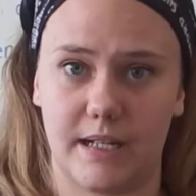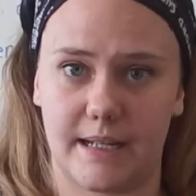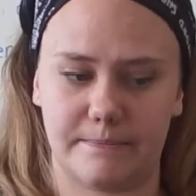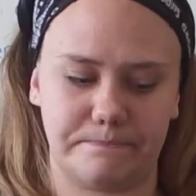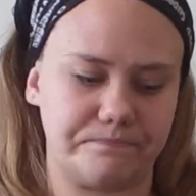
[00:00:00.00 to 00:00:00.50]

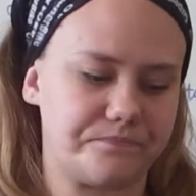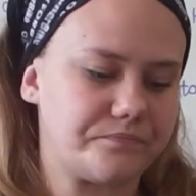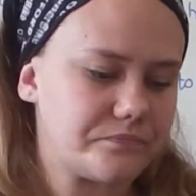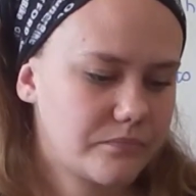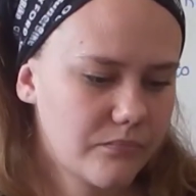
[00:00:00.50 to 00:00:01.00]
No.
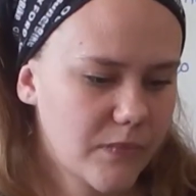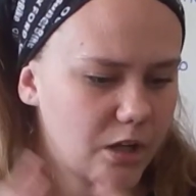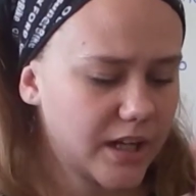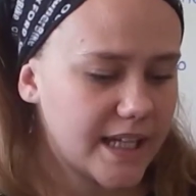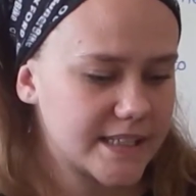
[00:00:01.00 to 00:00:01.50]

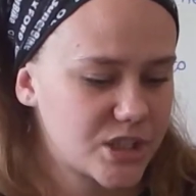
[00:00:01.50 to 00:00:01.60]
Okay,